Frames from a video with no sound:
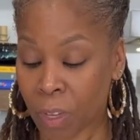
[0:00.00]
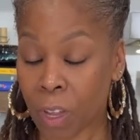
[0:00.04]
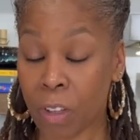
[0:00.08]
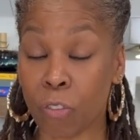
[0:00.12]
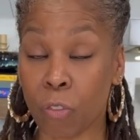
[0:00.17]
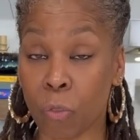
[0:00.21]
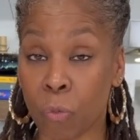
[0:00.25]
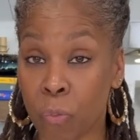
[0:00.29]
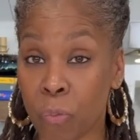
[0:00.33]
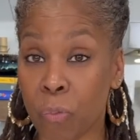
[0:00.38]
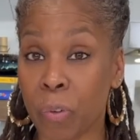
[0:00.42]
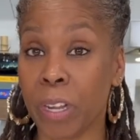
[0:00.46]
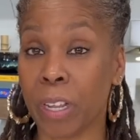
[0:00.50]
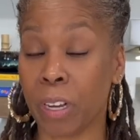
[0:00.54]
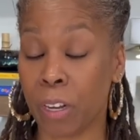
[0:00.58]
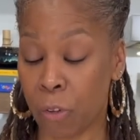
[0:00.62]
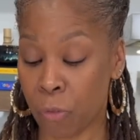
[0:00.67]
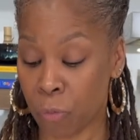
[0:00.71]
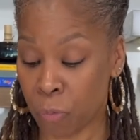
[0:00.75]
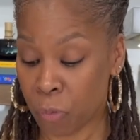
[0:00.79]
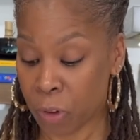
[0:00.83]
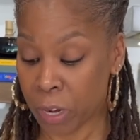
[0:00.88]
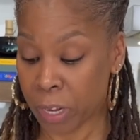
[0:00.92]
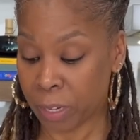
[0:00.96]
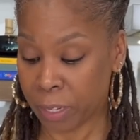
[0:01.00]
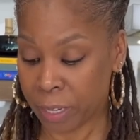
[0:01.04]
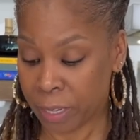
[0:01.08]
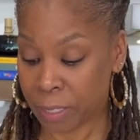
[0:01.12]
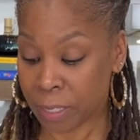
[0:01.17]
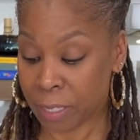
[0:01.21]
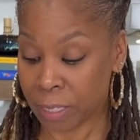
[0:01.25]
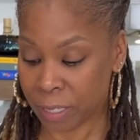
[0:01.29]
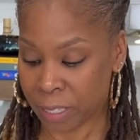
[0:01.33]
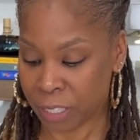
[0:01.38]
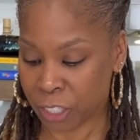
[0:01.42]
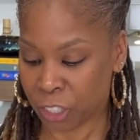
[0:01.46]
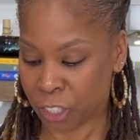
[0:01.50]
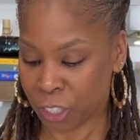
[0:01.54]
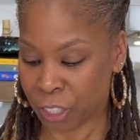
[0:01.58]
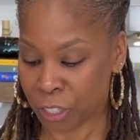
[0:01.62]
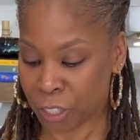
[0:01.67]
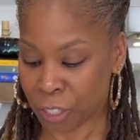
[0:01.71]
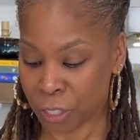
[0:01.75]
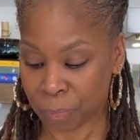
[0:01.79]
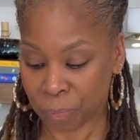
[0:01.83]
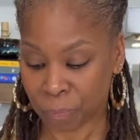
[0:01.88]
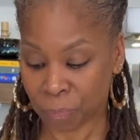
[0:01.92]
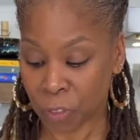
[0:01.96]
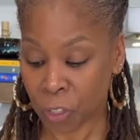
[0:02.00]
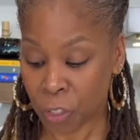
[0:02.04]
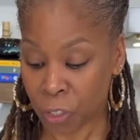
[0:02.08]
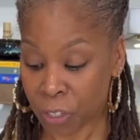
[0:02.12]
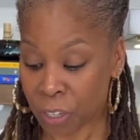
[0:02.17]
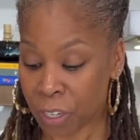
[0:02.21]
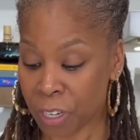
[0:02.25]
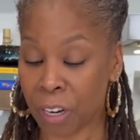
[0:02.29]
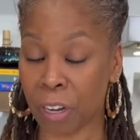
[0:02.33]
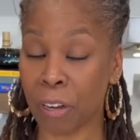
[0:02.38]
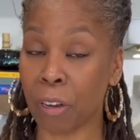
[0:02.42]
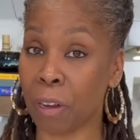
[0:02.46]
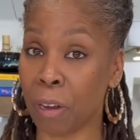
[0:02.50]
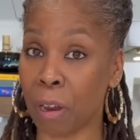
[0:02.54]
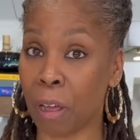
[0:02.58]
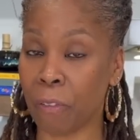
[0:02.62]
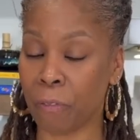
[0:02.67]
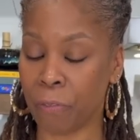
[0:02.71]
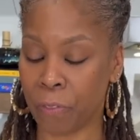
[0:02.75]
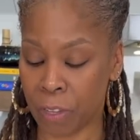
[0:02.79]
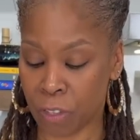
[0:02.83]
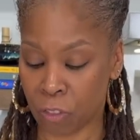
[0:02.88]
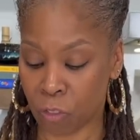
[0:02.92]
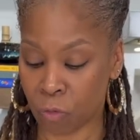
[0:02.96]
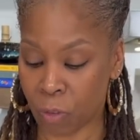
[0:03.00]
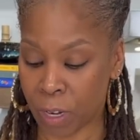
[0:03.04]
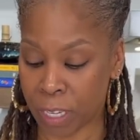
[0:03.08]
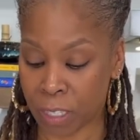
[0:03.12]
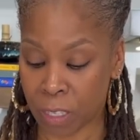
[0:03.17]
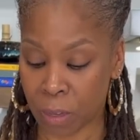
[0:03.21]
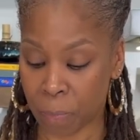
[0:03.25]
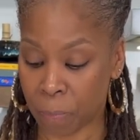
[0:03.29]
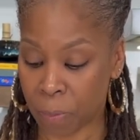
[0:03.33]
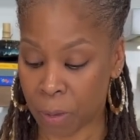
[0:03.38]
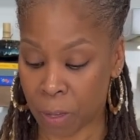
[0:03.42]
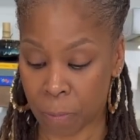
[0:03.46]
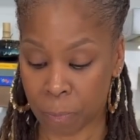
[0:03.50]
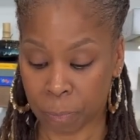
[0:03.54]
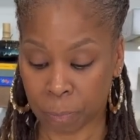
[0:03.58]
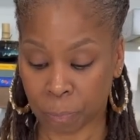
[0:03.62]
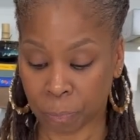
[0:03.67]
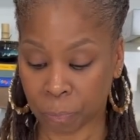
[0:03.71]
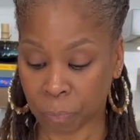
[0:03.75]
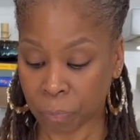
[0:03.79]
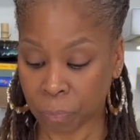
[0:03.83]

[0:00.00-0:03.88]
It's really, really delicious. You're gonna love this recipe.